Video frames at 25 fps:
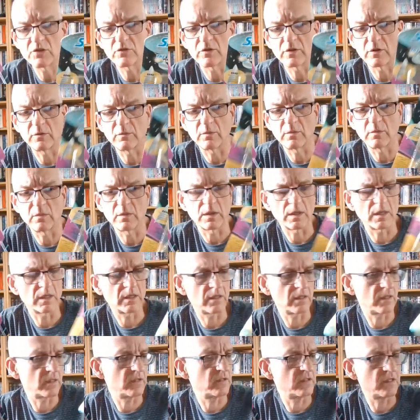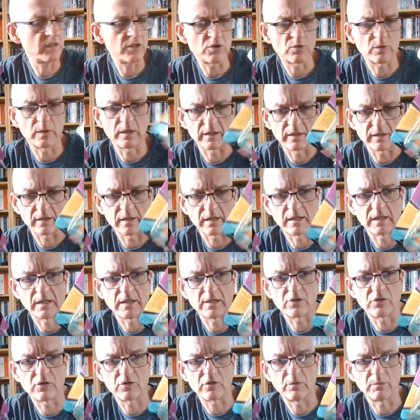from this one. I
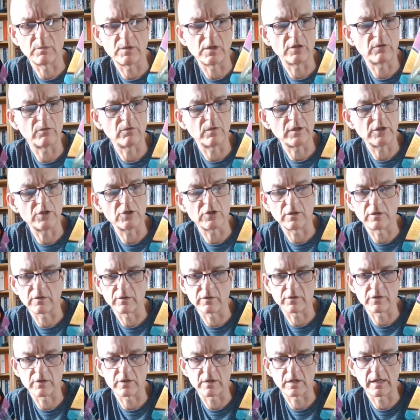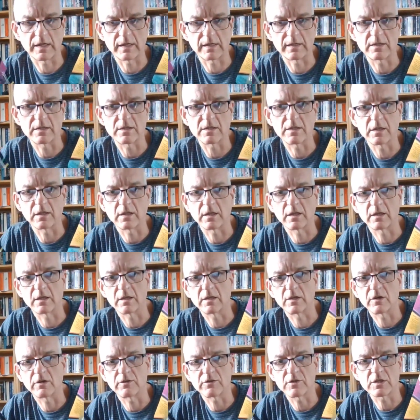think is from the original set
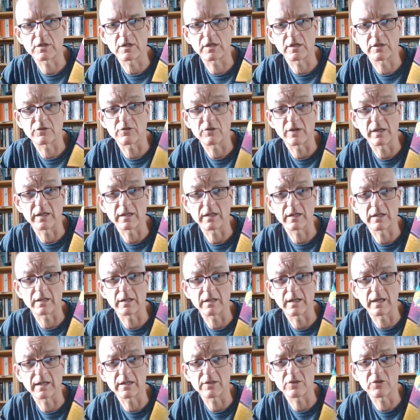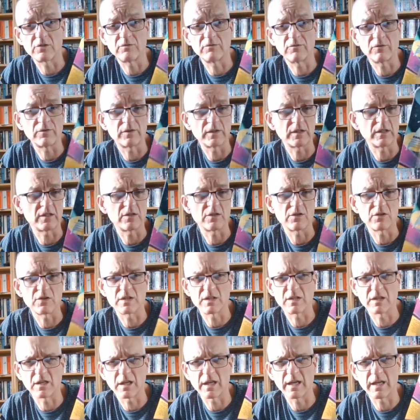of Star Trek action figures
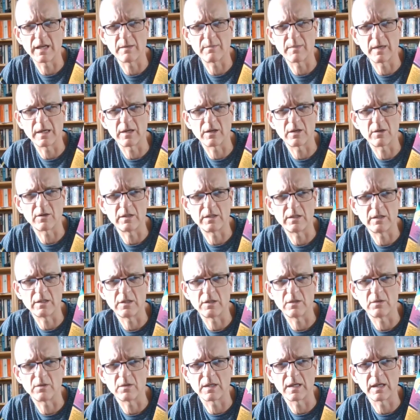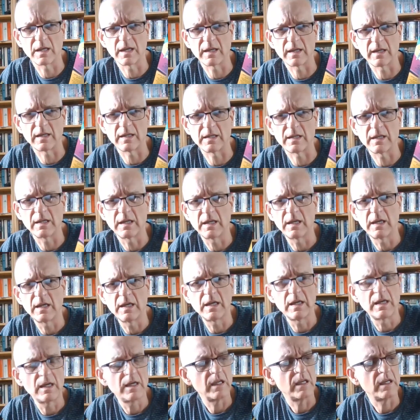that came out in the UK
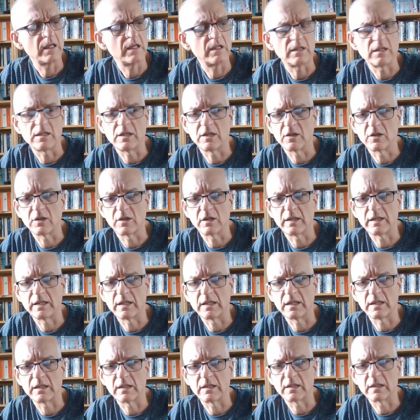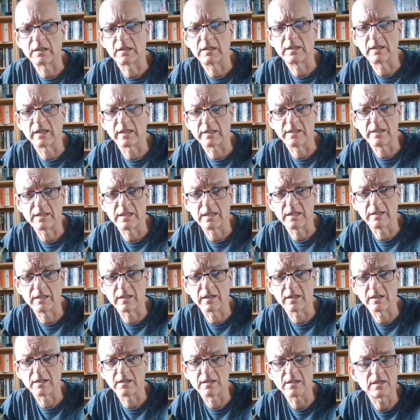in the early
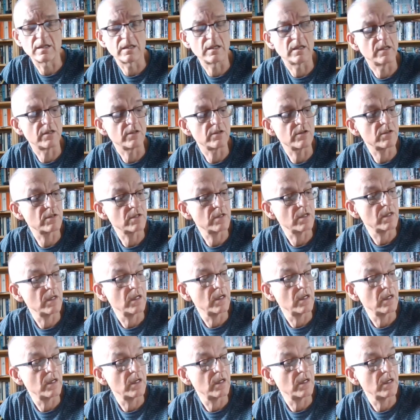1990s.